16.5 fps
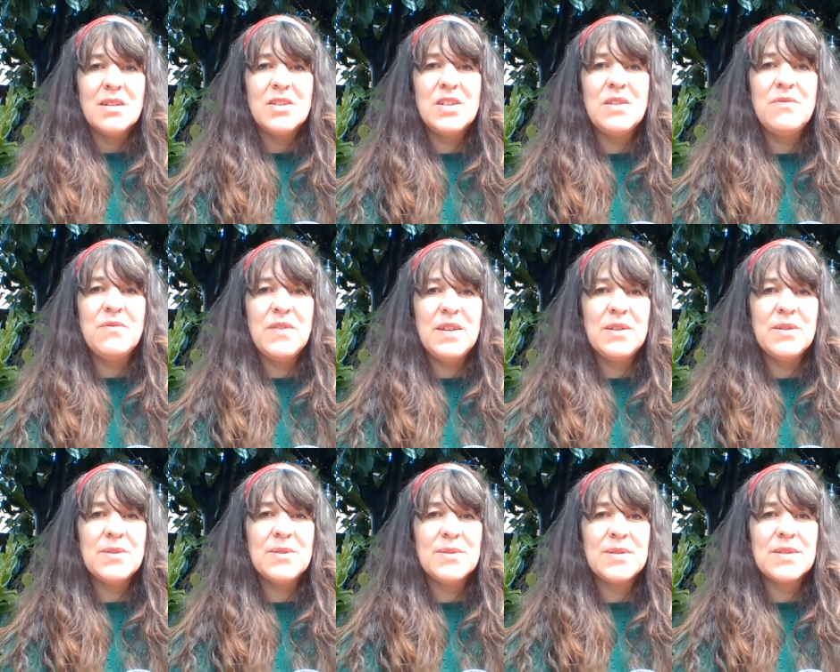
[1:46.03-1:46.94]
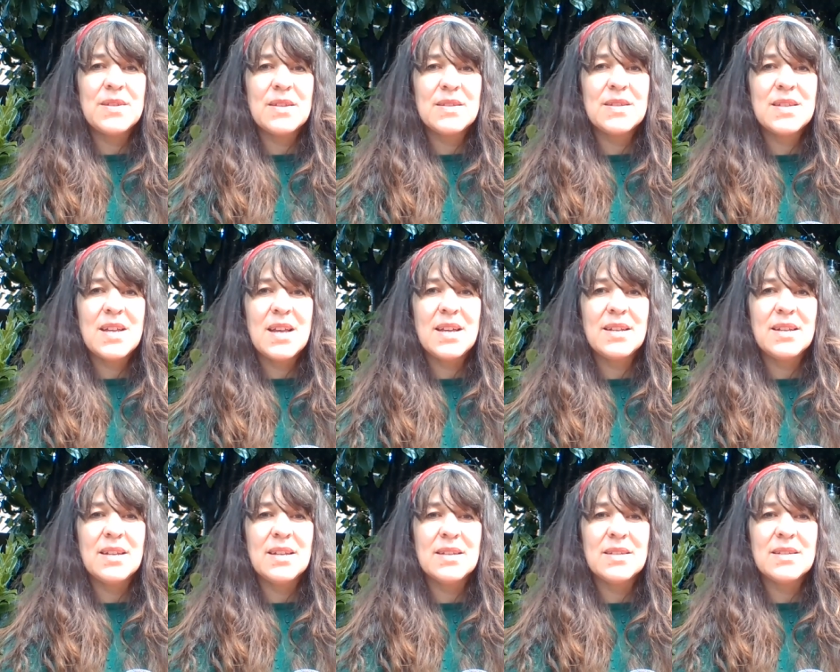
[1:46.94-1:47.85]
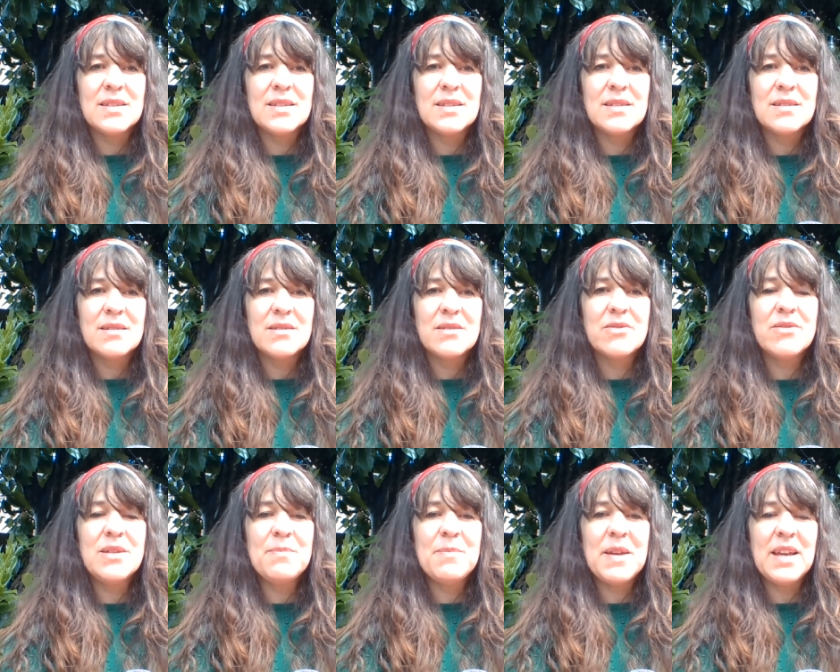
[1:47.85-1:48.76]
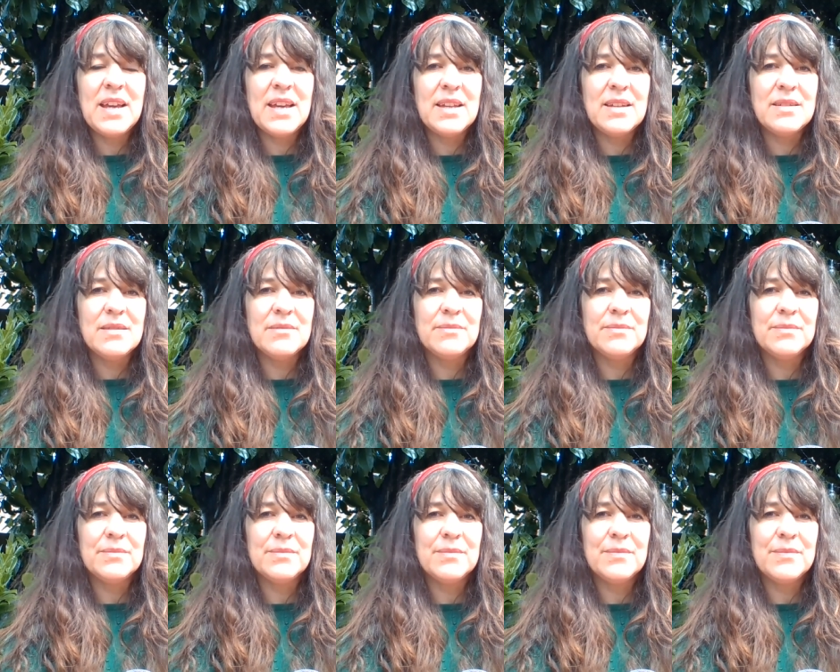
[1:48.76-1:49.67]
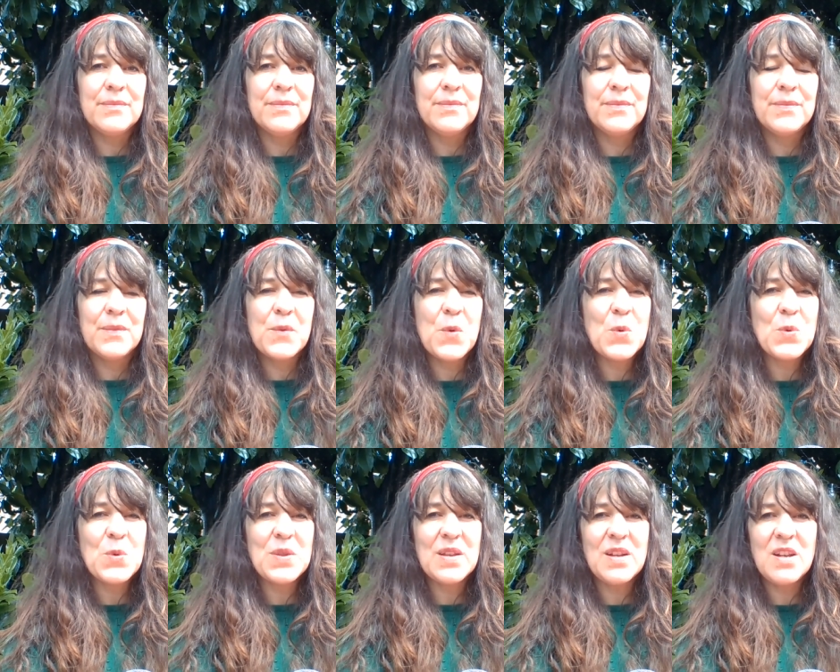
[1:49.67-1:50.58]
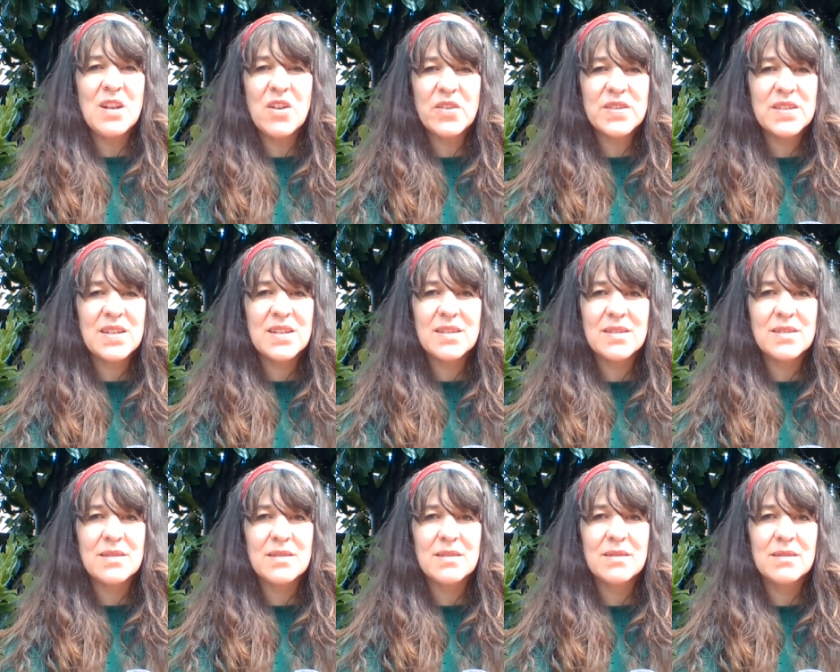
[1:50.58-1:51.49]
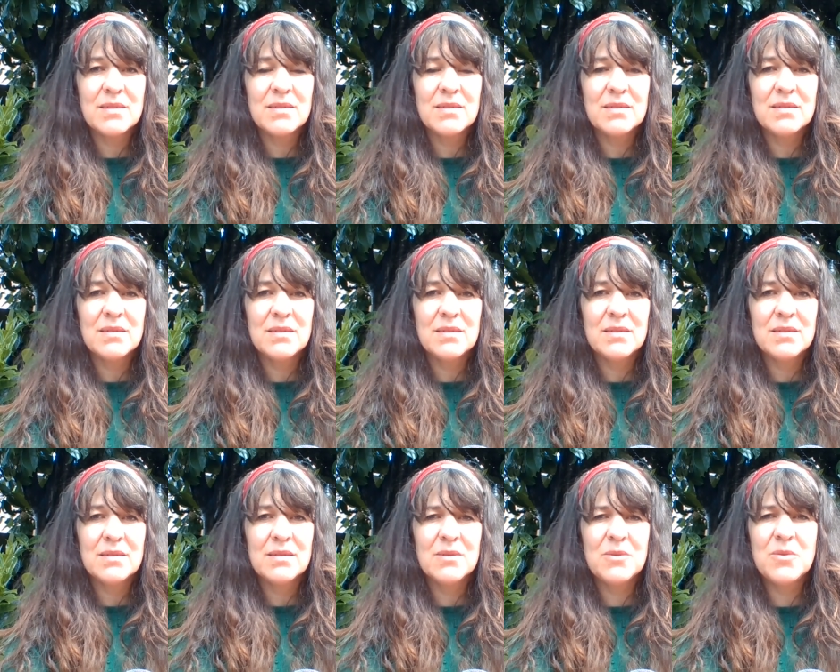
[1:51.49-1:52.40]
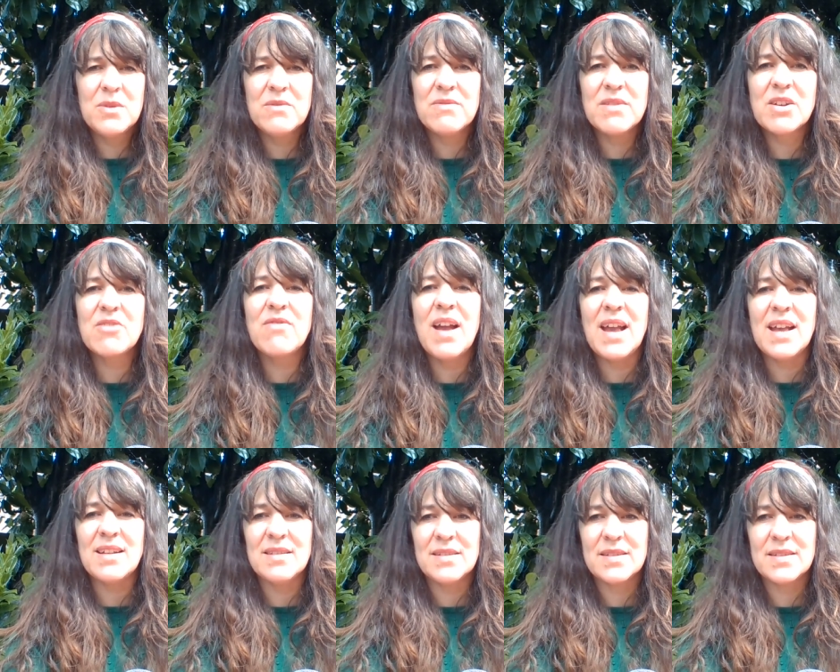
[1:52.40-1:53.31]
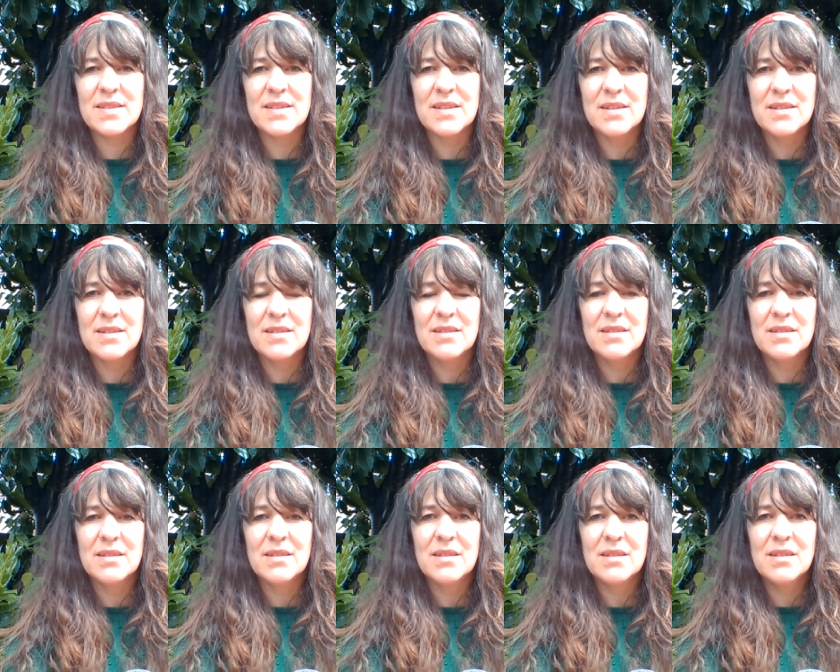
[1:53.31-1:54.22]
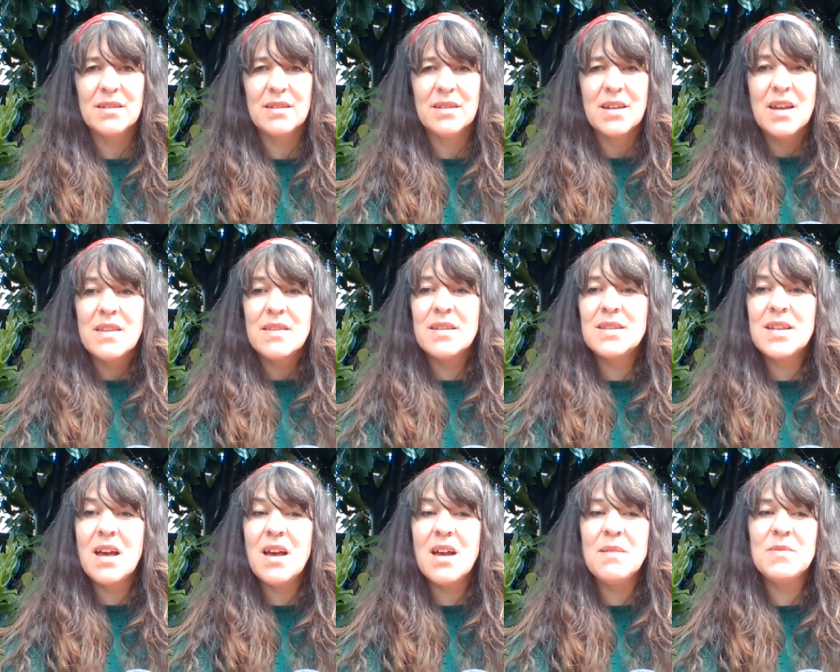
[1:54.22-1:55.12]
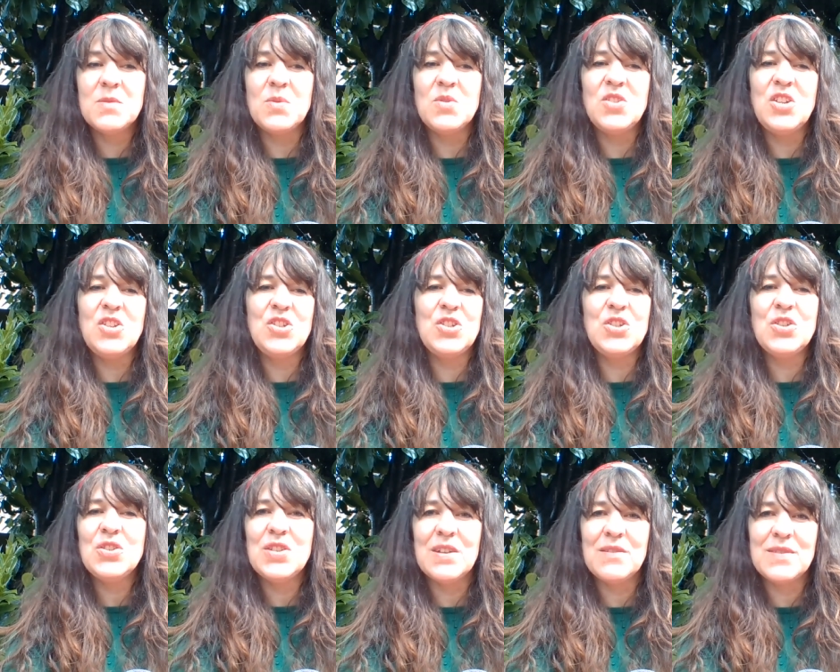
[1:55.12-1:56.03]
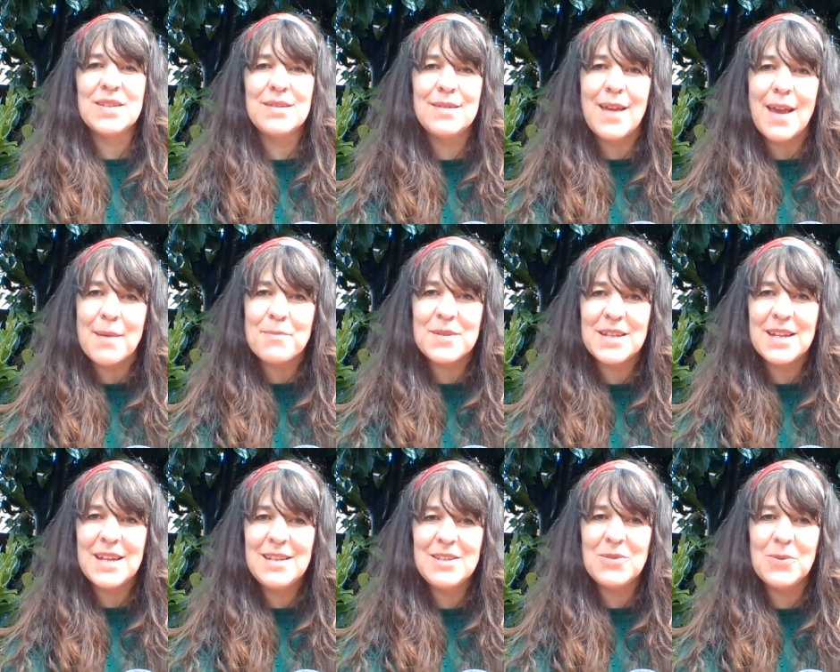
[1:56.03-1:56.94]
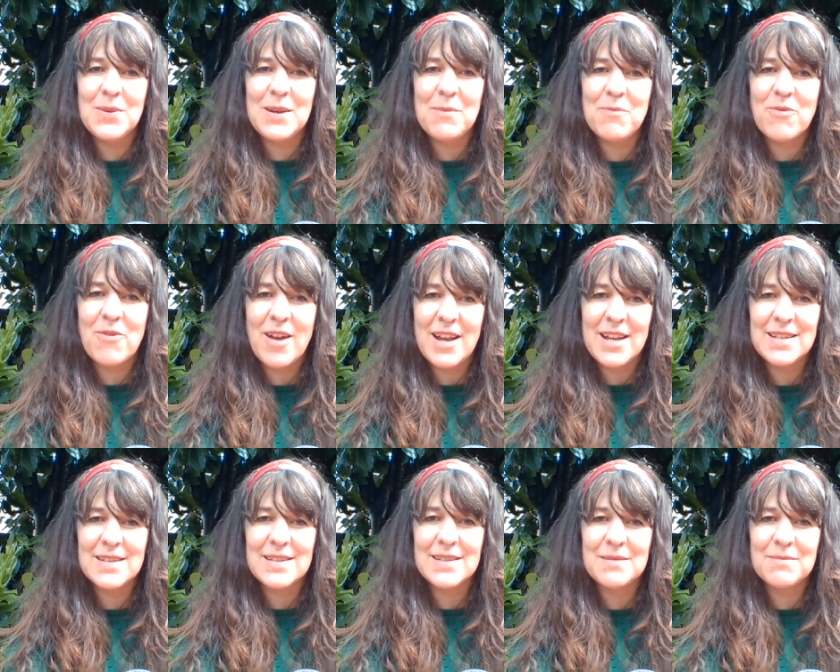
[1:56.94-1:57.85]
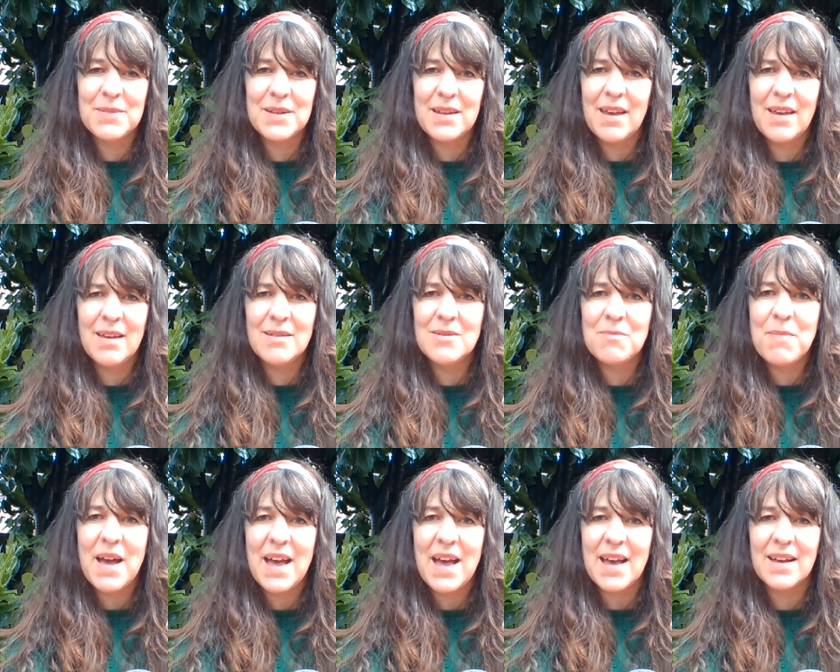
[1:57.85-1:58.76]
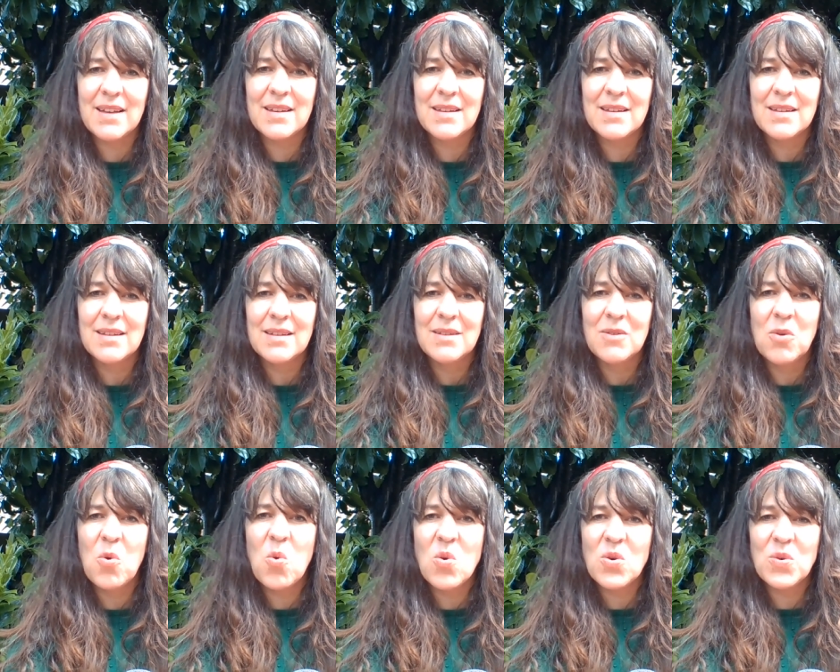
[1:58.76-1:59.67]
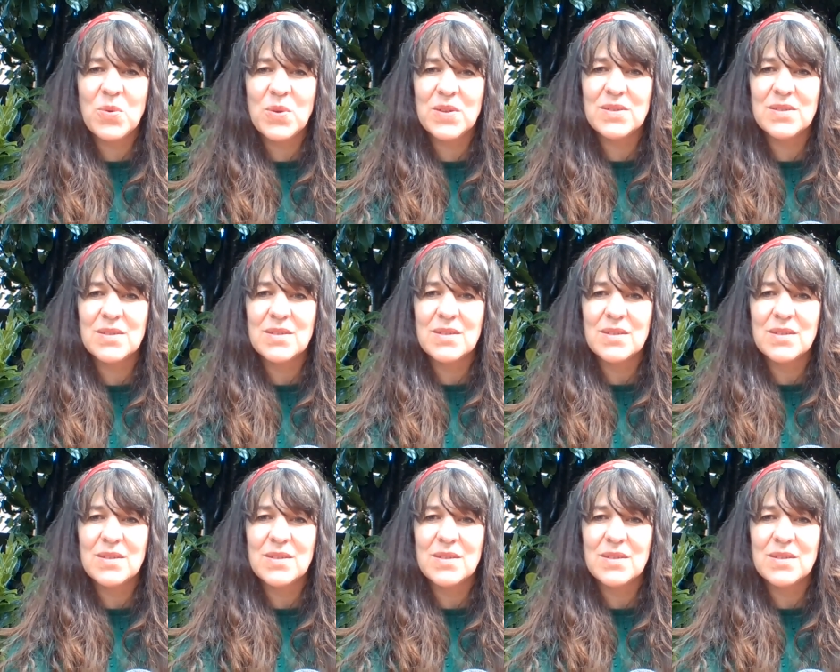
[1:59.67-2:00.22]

She feels the sadness creeping in, all the losses, all the regrets, the times when she should have stepped into an embrace but held back, awkward,